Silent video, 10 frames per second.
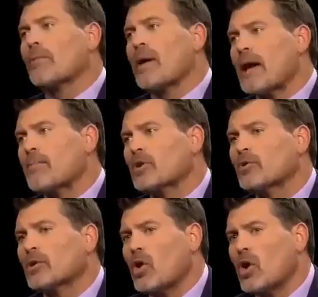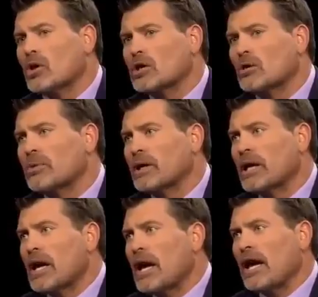we're going to pamper you along a little
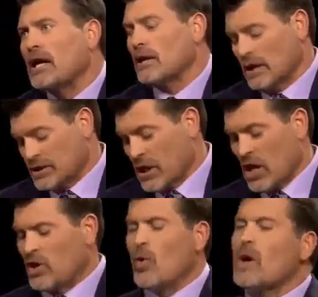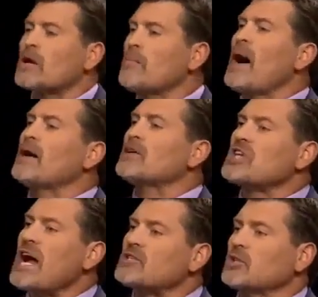bit. And listen, you want to compile
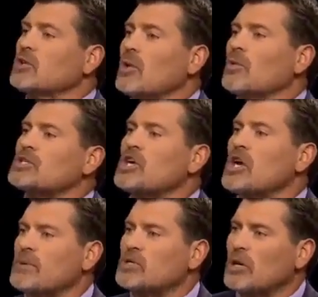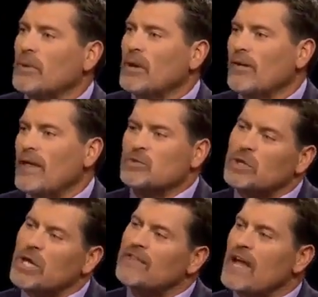stats or you want to win a championship? That's yeah.
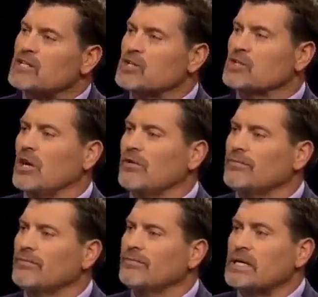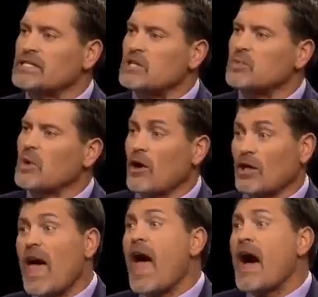what you have to ask yourself because Stephen that's a. where they
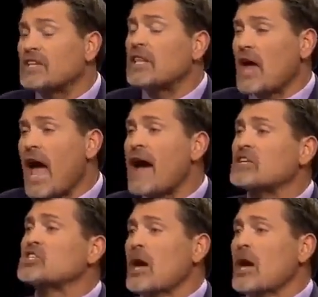are. They have a they have a